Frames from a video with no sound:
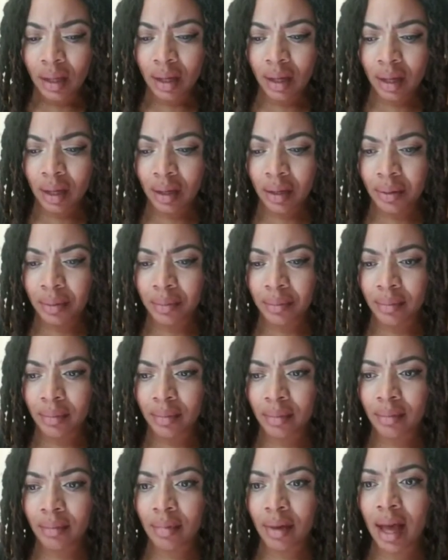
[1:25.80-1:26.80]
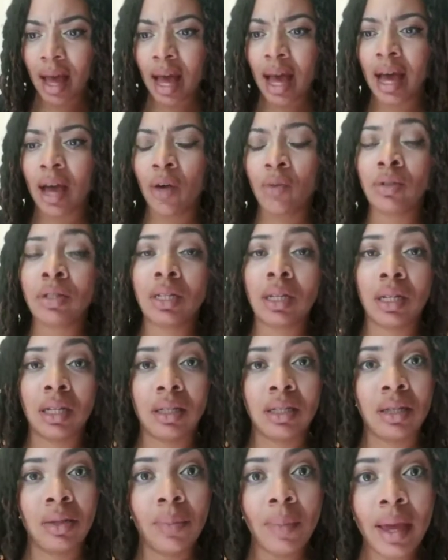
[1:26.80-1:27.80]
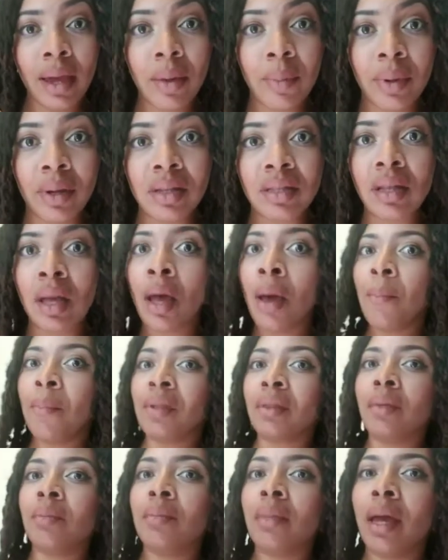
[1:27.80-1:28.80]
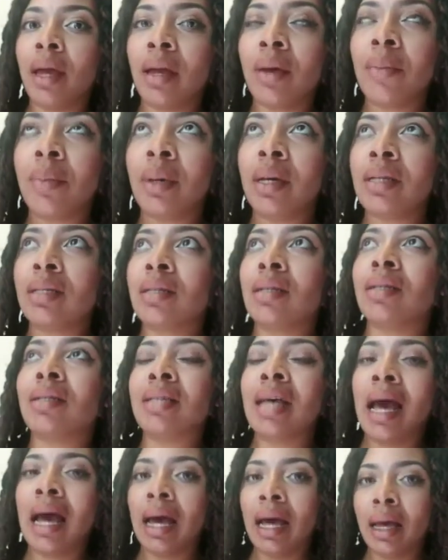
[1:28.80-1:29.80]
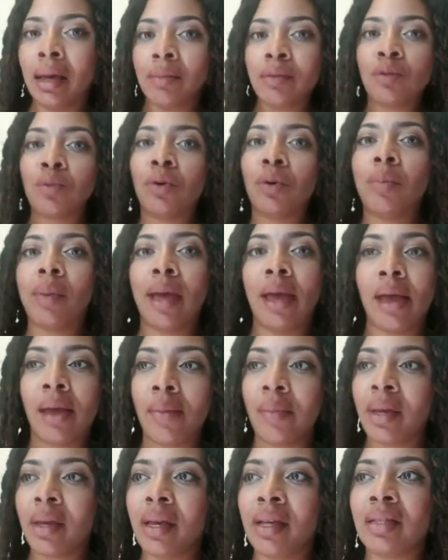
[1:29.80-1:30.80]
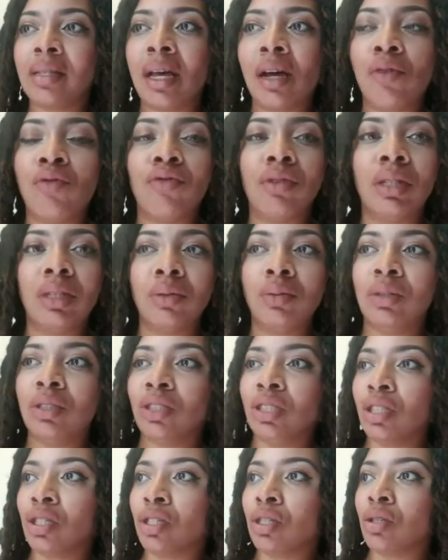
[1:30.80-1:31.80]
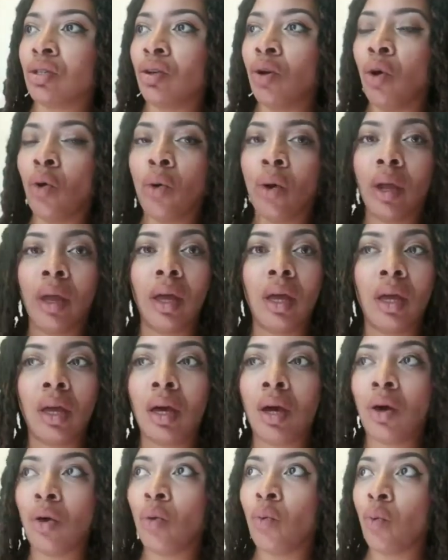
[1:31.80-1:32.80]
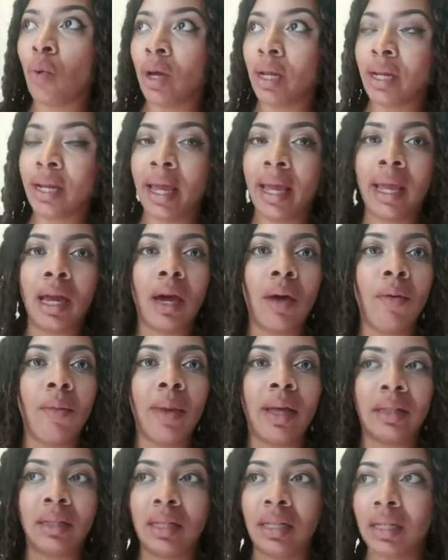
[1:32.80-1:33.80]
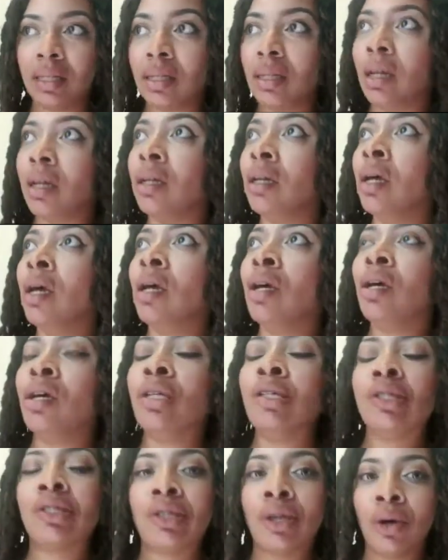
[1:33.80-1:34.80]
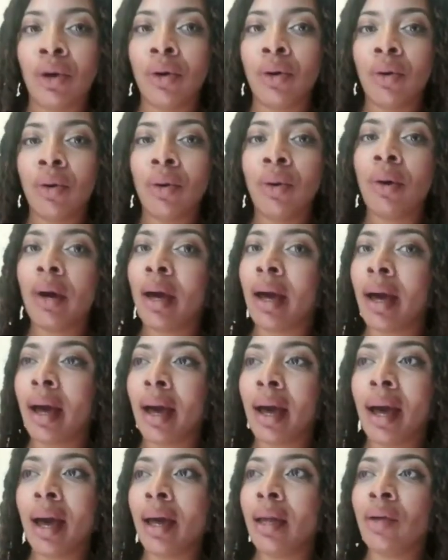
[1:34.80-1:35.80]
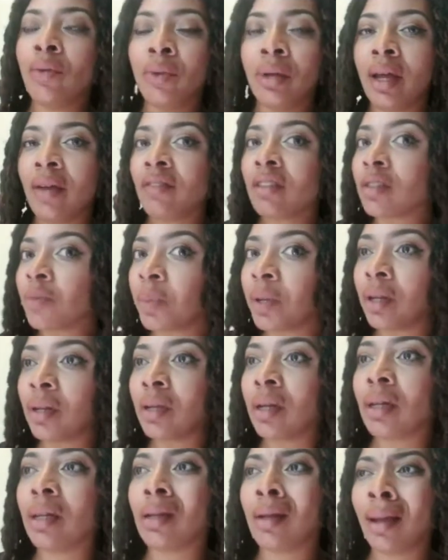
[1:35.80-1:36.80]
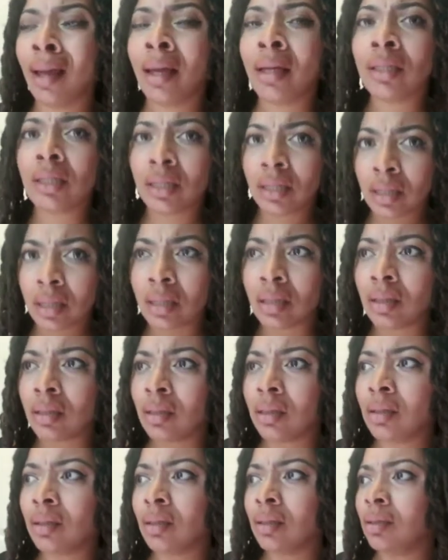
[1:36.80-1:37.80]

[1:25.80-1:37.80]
um, I was looking into the megabus. But the megabus, the times were bad because I really was just going one day and coming back the next day. So I didn't want to have to spend another day just to